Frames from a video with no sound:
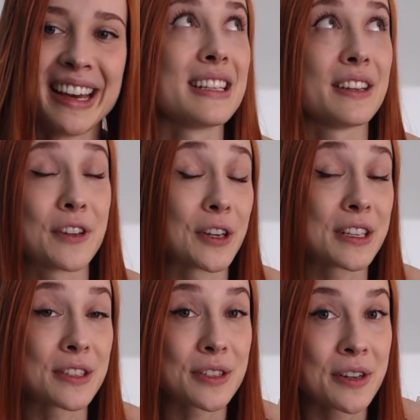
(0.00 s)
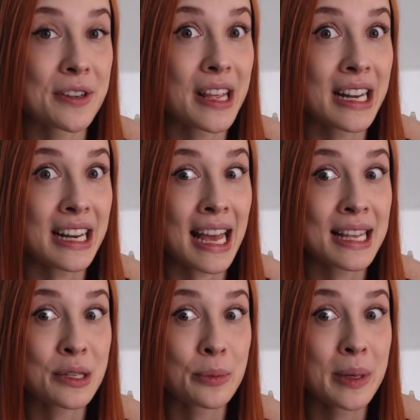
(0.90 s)
If you're concerned that it
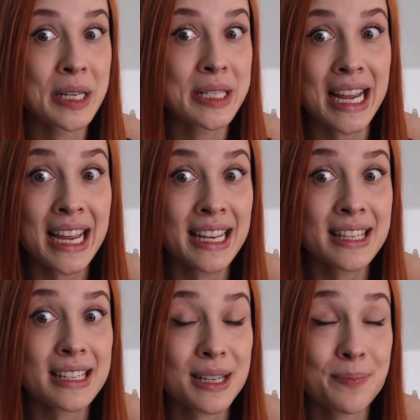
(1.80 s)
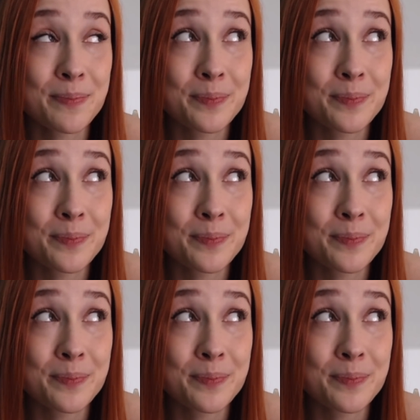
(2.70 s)
has a weird taste,